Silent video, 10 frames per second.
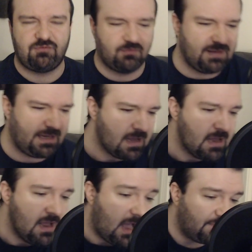For me,
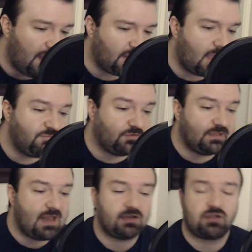I'm not I'm
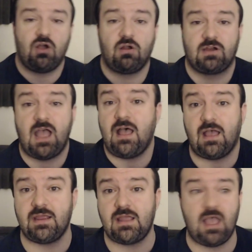really not a car
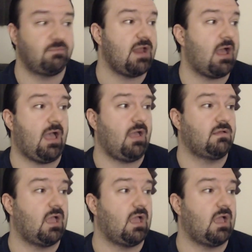guy. I'm not.